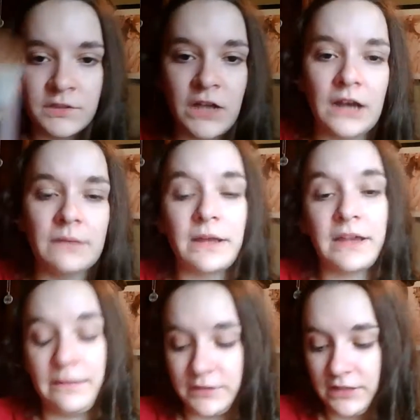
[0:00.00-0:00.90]
Sorry, my
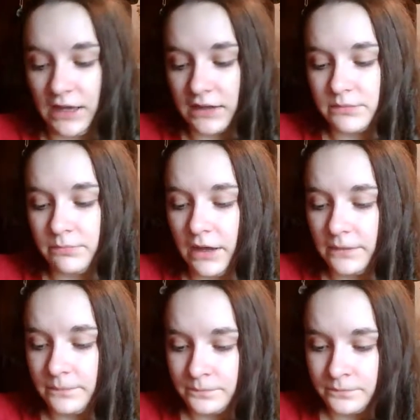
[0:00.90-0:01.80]
camera sucks,
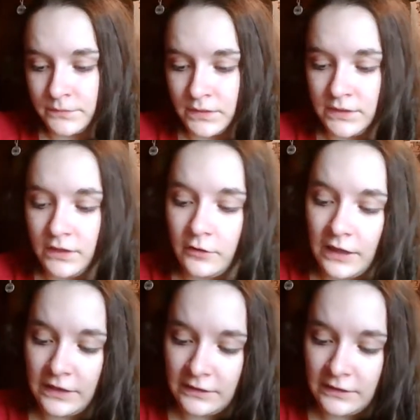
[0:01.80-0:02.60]
but oh yeah,